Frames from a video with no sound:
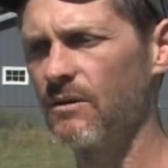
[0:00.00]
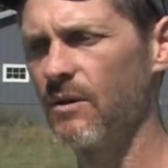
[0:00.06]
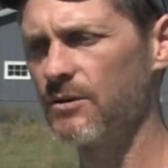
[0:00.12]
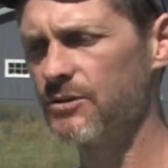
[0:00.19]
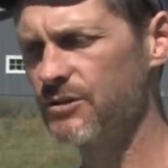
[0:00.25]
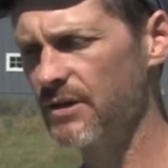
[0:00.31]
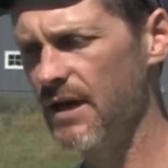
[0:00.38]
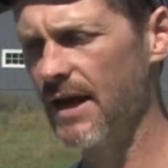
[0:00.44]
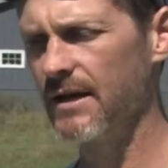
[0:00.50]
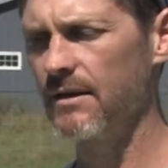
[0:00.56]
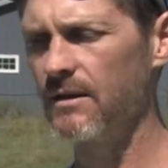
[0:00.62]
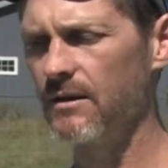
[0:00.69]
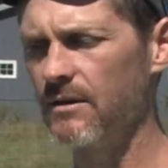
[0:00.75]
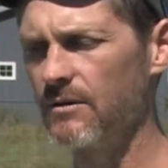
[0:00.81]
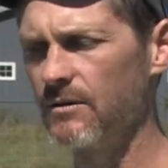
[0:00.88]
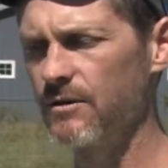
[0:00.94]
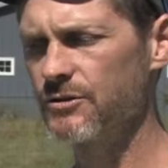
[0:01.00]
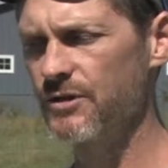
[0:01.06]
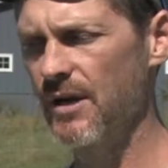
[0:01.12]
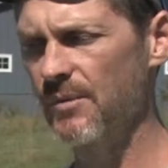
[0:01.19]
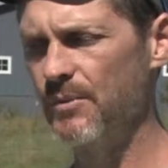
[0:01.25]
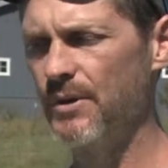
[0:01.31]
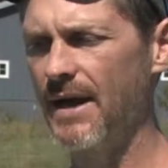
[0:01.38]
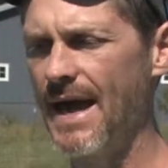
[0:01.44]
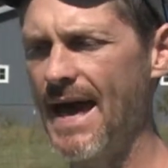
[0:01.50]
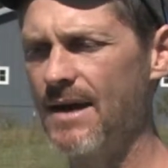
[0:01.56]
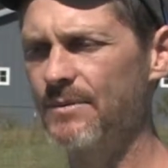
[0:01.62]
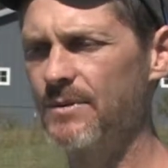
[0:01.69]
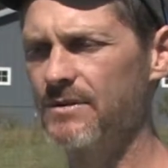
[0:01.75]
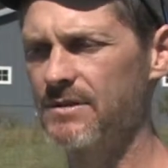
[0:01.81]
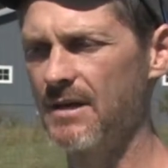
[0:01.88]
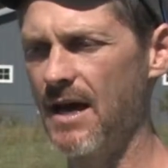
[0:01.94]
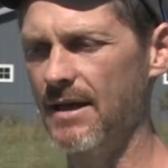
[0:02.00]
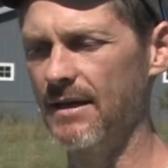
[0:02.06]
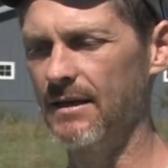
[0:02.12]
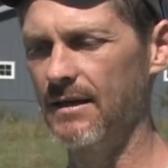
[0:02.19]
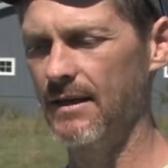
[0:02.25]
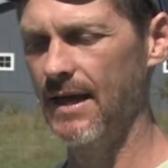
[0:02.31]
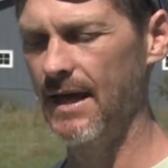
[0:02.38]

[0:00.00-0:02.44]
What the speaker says: or should I put animals on it?